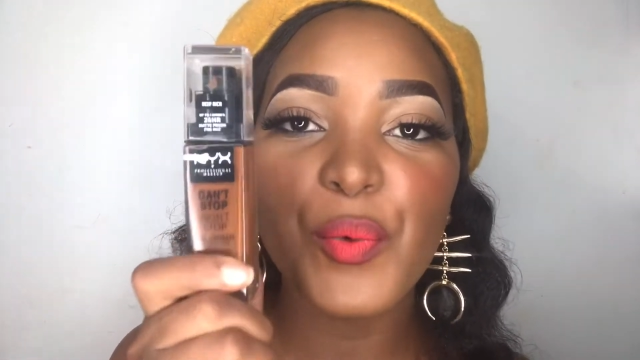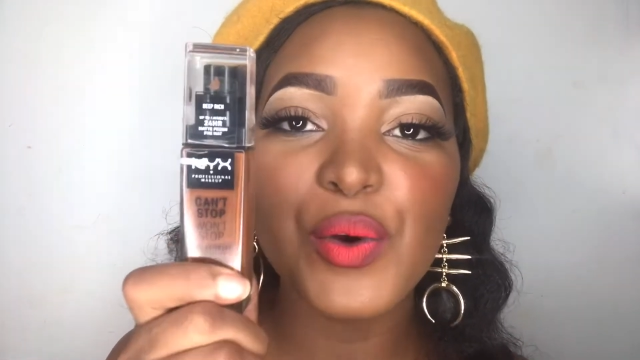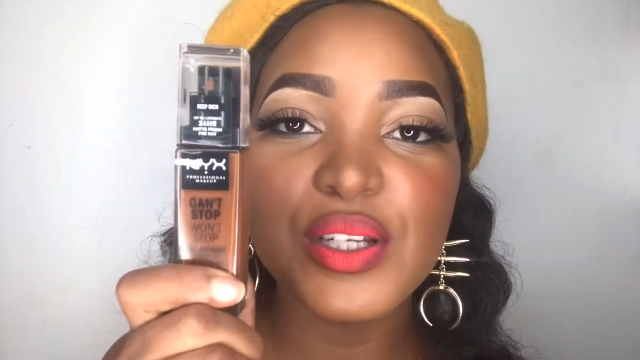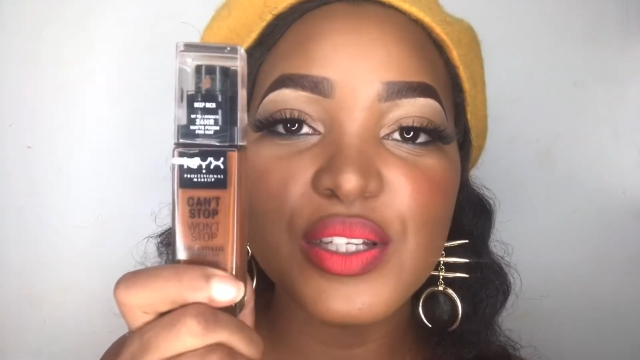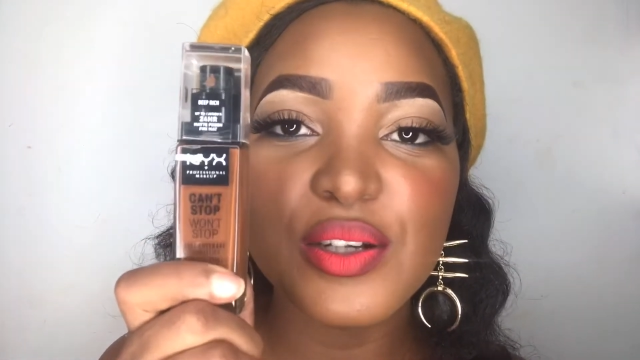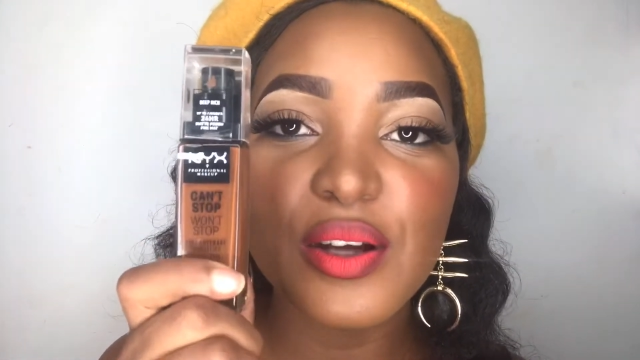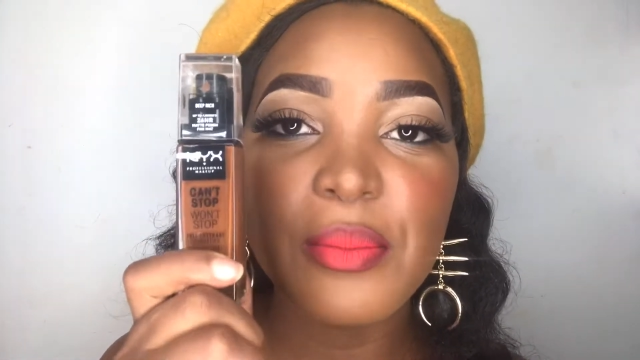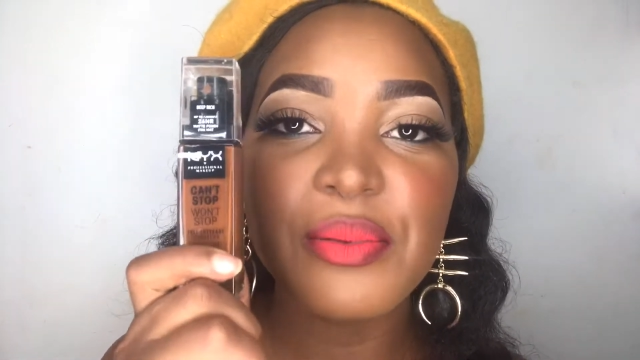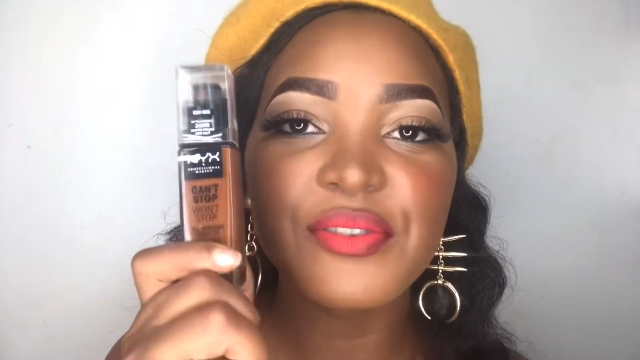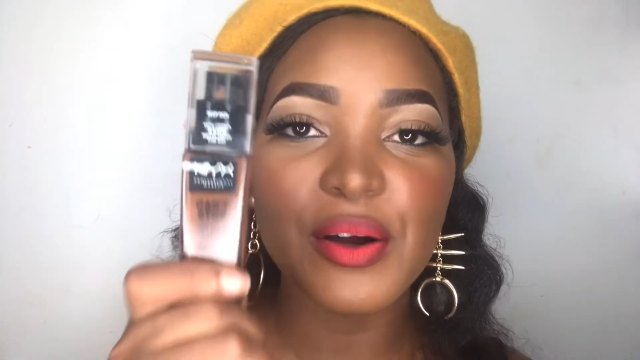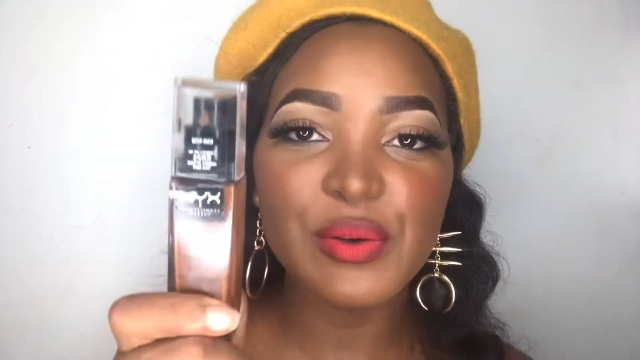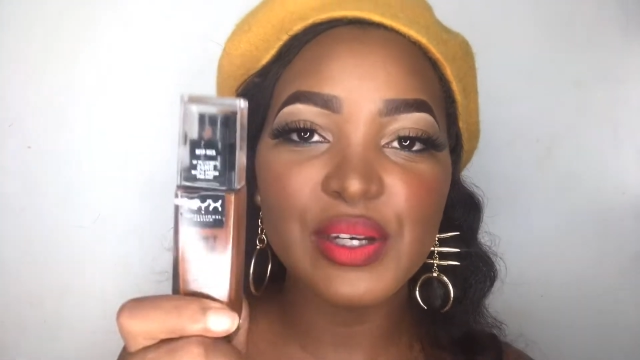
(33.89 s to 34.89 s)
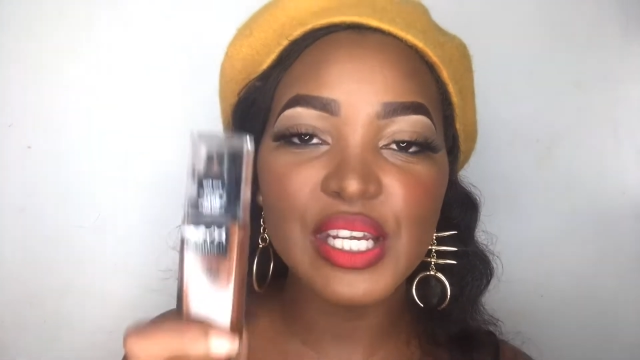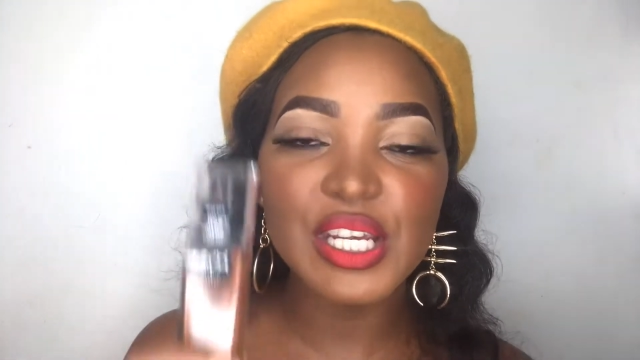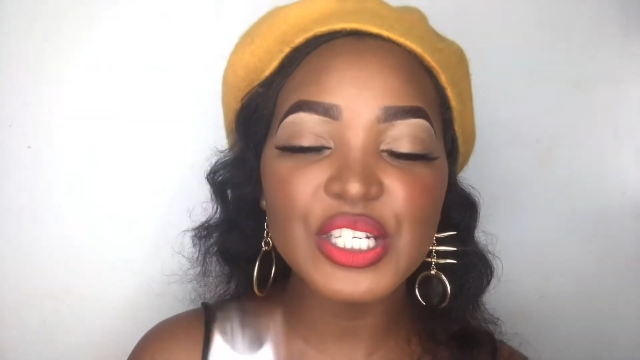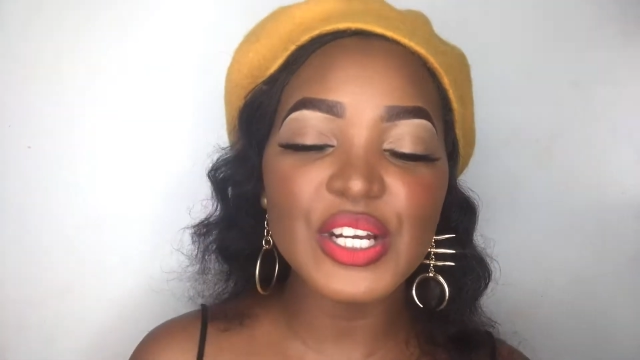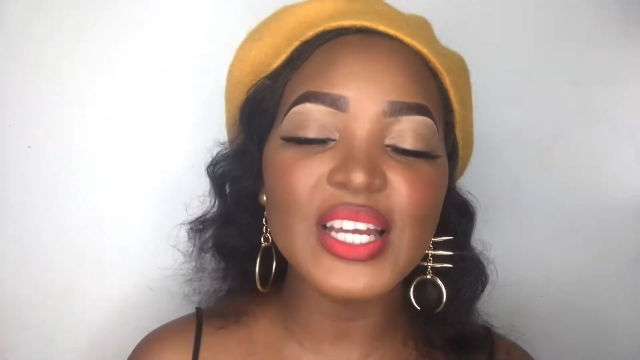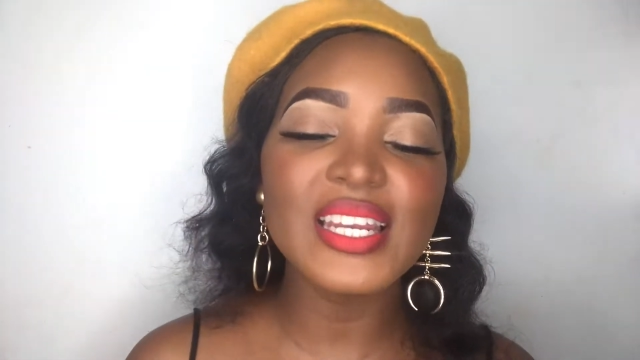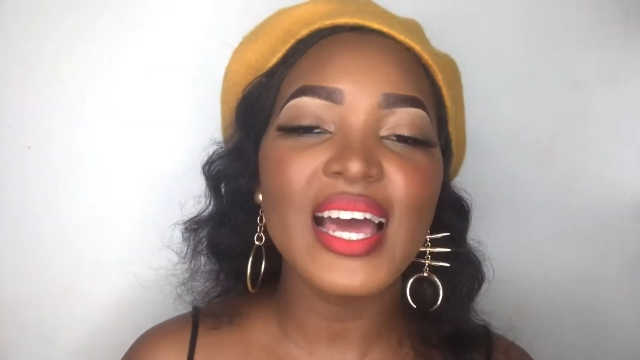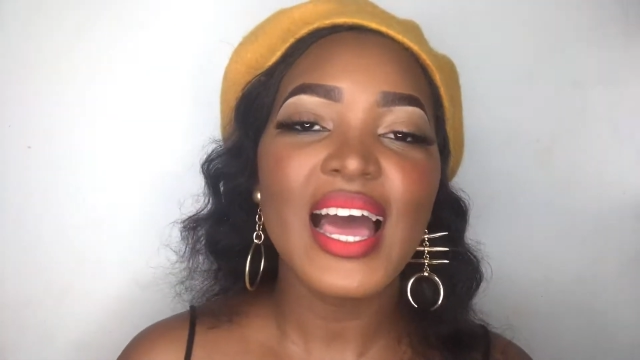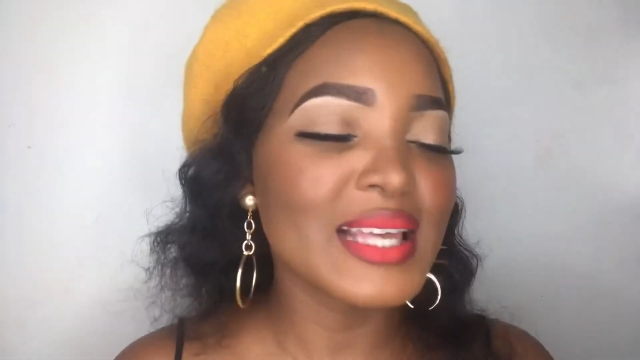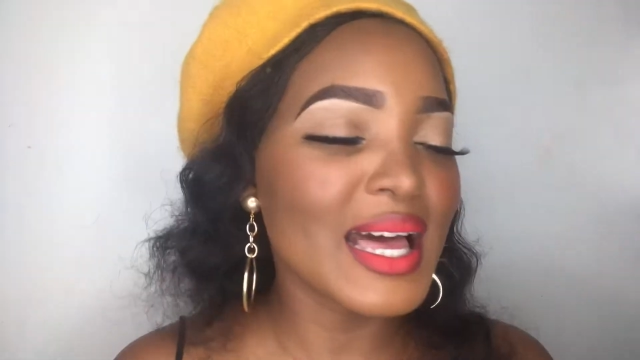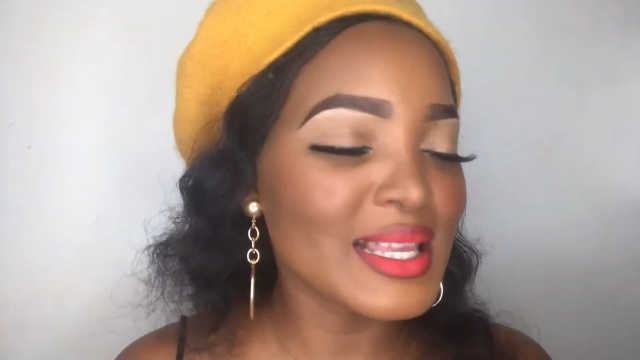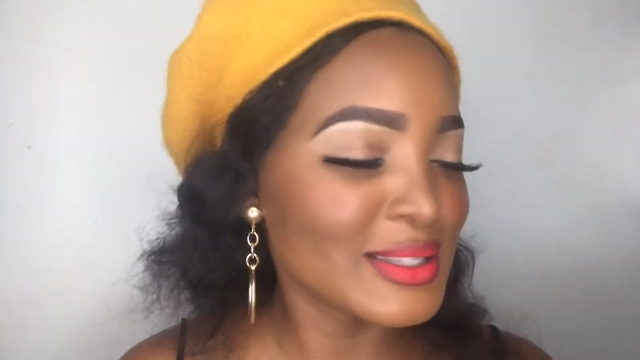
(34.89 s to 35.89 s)
Won't Stop foundation.
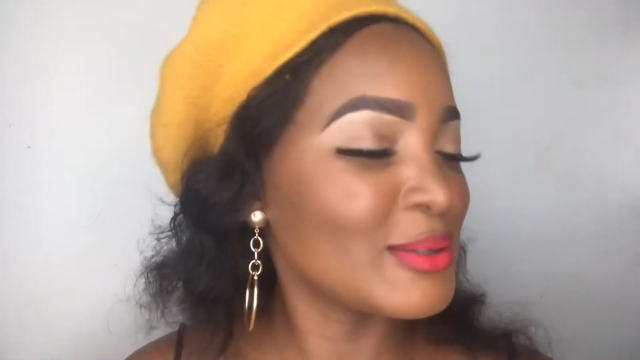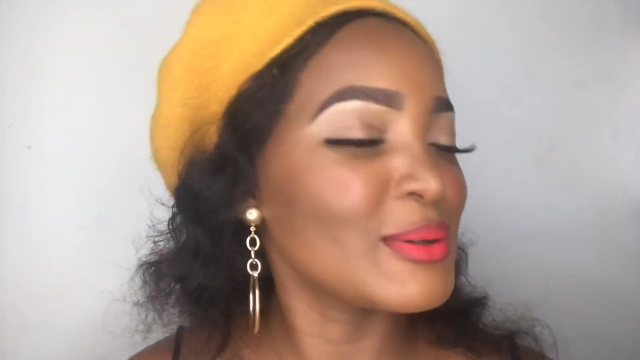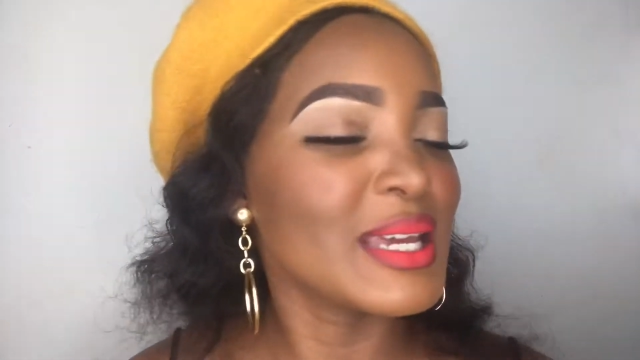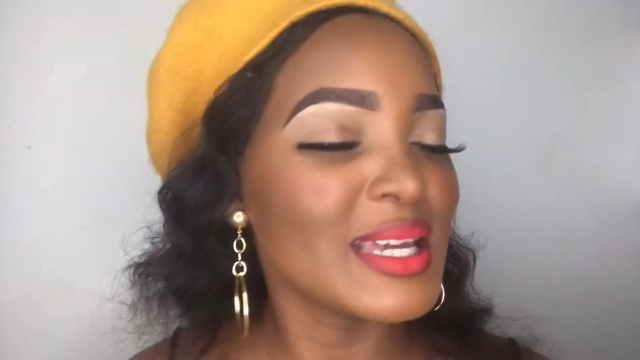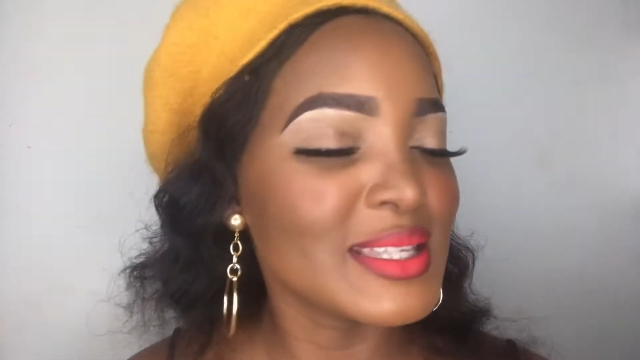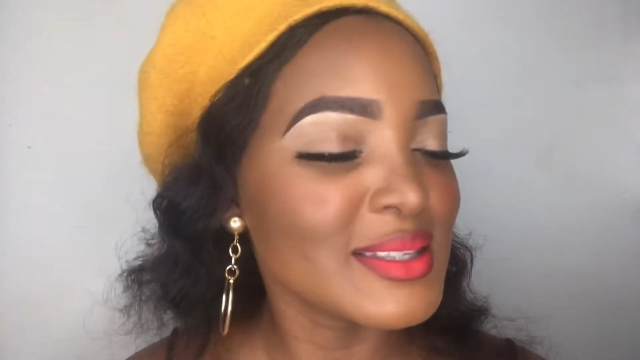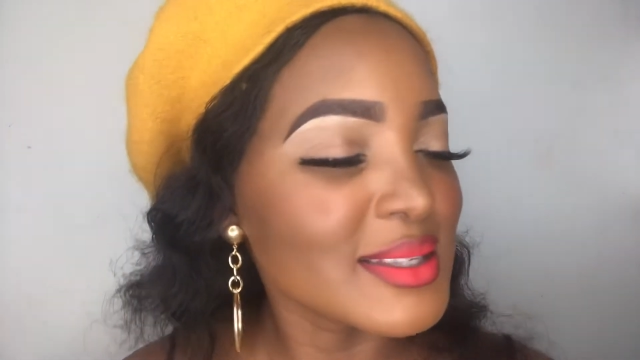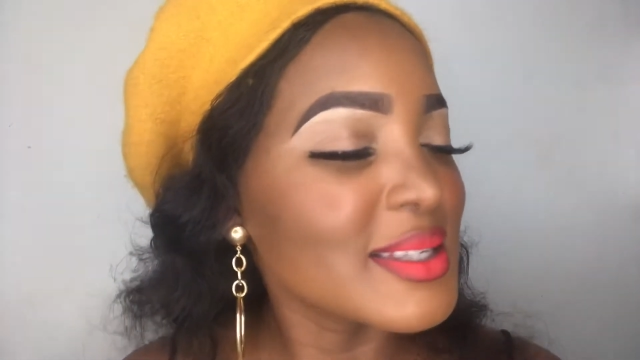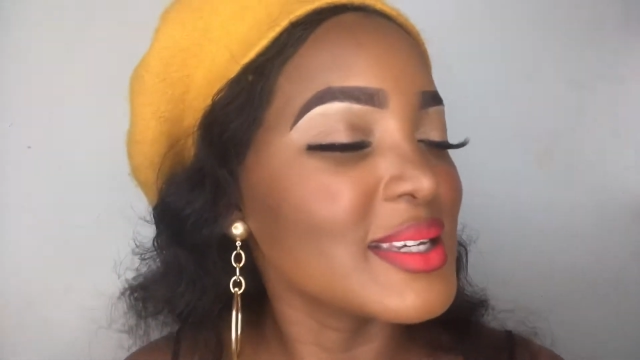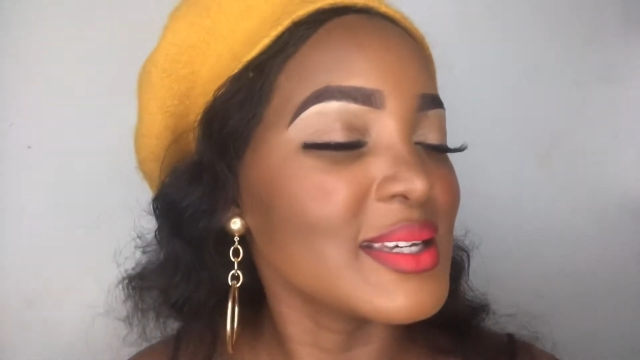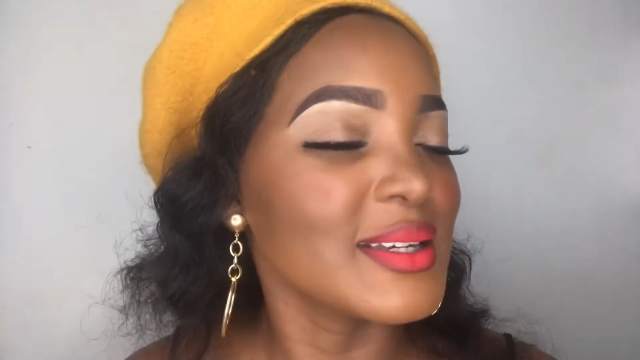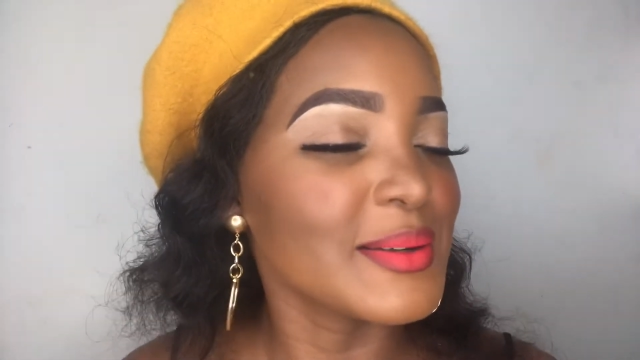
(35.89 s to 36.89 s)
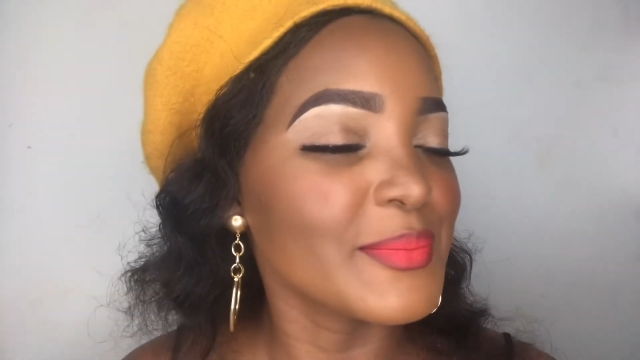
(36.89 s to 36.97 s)
As you can see,